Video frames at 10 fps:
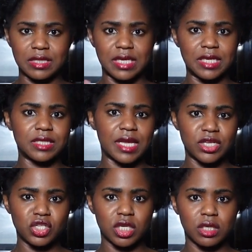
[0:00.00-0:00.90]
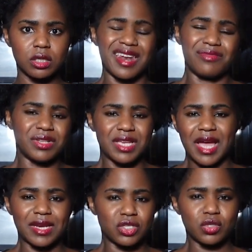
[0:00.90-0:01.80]
tea station that I really
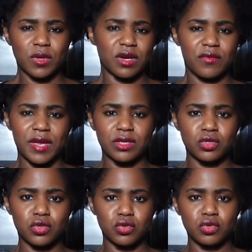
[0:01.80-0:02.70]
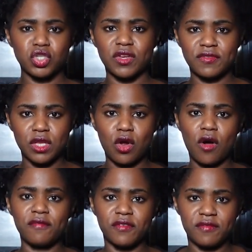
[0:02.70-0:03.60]
kind of just want to create to shift it
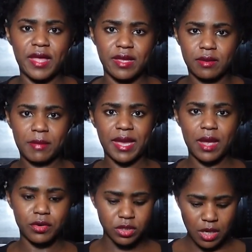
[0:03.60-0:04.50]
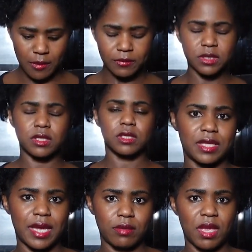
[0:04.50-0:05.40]
off of like my countertops,
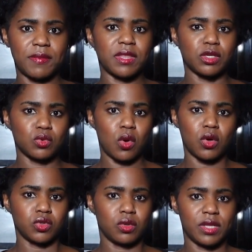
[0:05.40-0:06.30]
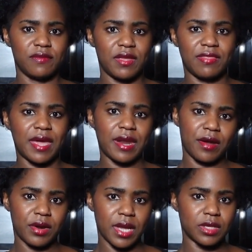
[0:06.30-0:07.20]
then maybe this will also live in that
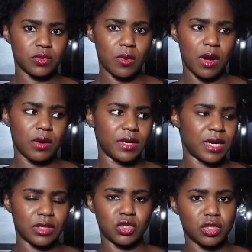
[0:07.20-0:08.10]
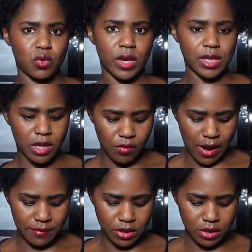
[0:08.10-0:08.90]
area as well. And then I just quickly grab